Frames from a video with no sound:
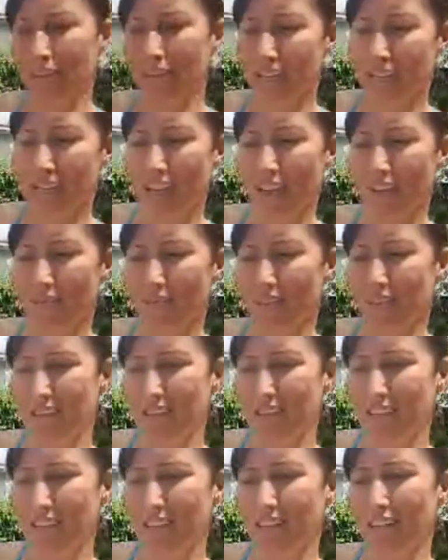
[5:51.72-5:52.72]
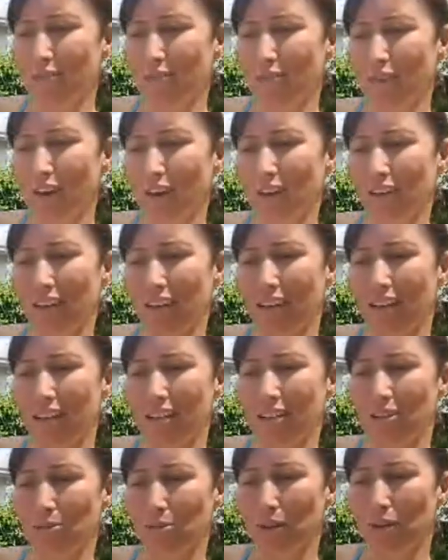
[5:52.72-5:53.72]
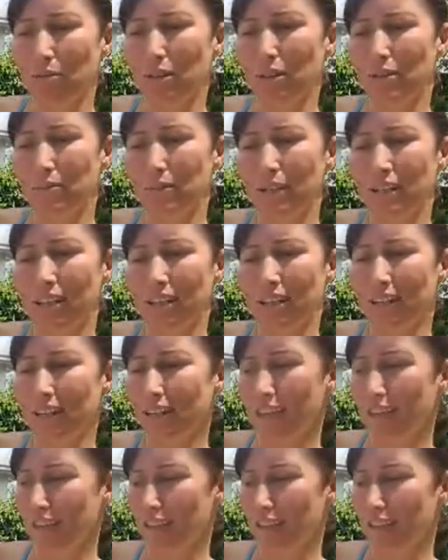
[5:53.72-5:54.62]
like canvas. The inner felt layer is 1 millimeter thick.